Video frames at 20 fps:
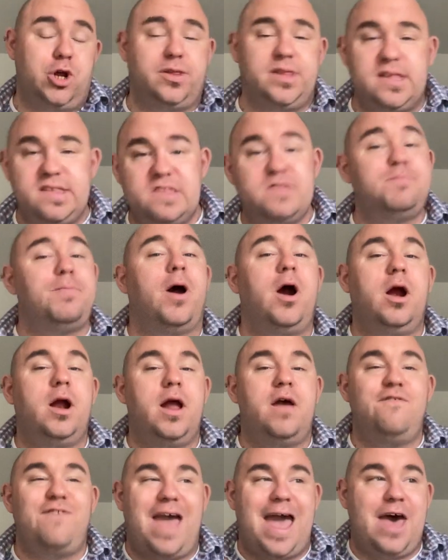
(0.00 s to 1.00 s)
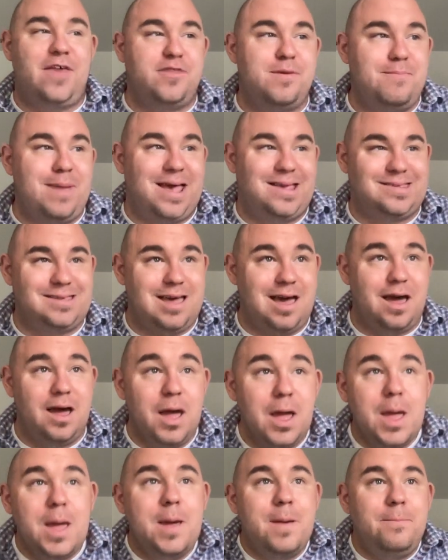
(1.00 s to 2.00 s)
This is part of Athabasca
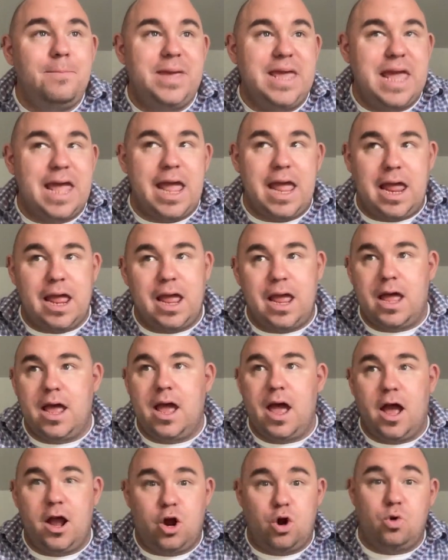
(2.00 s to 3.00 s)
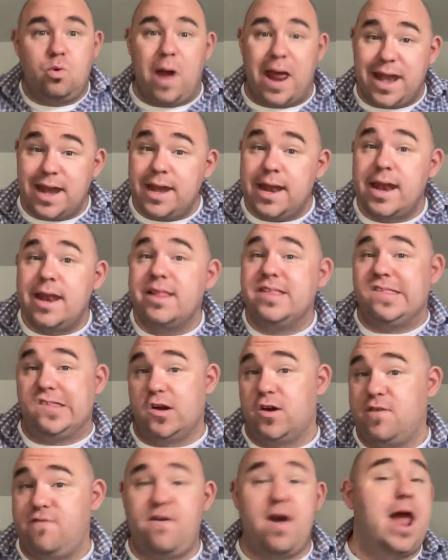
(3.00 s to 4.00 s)
being accredited and
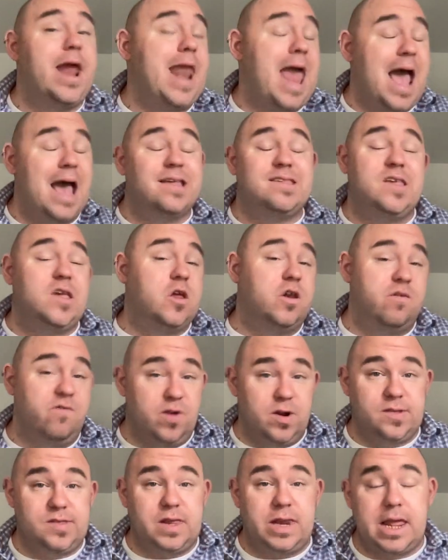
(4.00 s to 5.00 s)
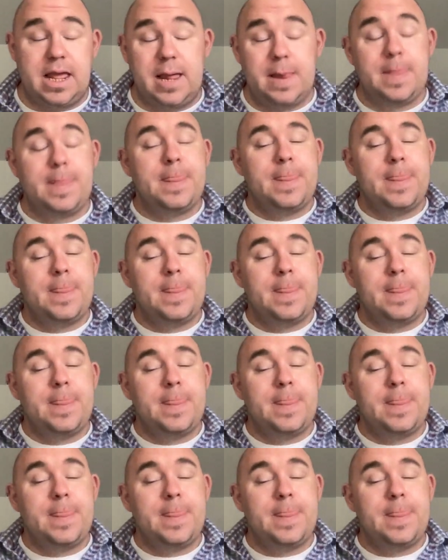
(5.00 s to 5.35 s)
certified as a university